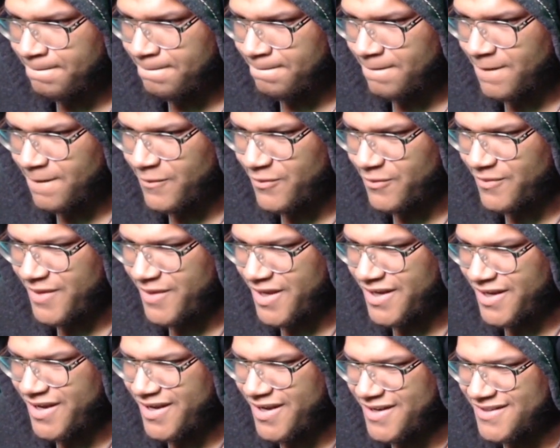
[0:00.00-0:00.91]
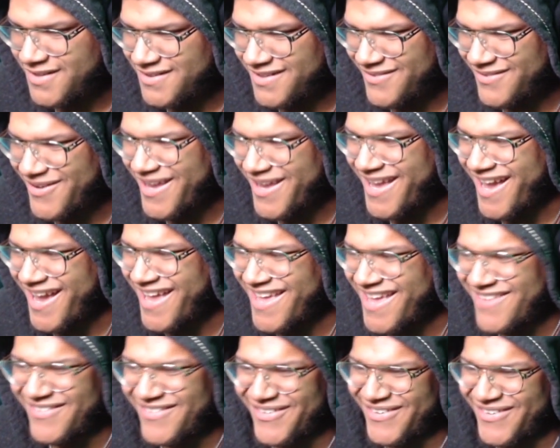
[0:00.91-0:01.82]
Oh, not a goddess. Wait, I
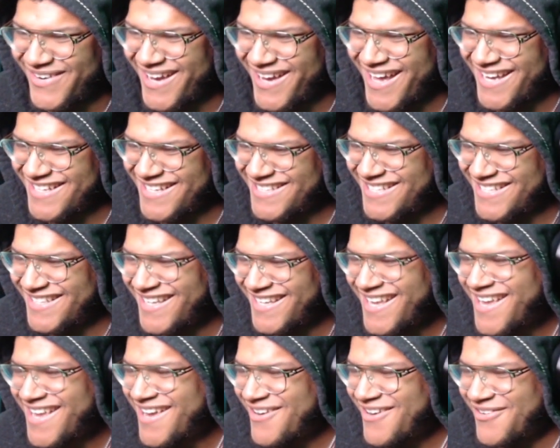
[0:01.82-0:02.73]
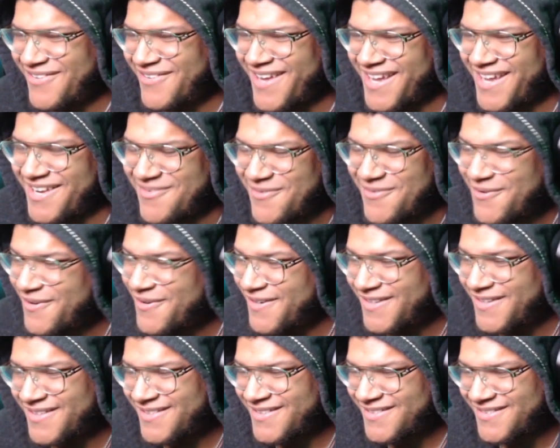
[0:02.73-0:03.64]
am a real goddess. oh, not
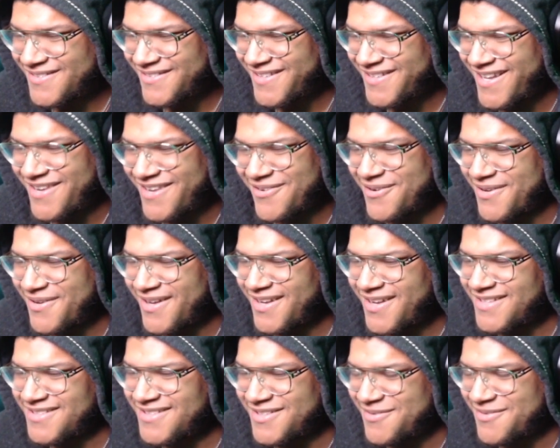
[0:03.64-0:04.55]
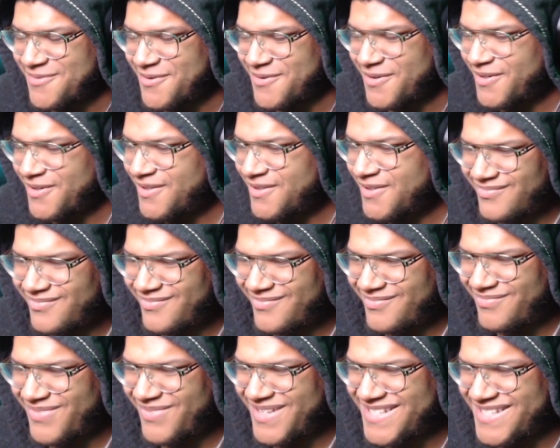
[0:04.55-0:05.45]
anymore. You're not a real goddess anymore.
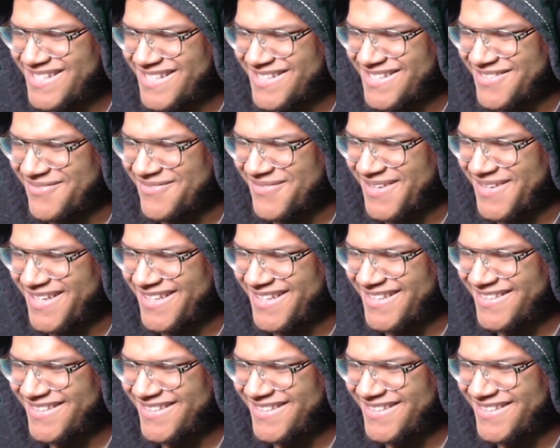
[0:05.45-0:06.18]
Please say something funny.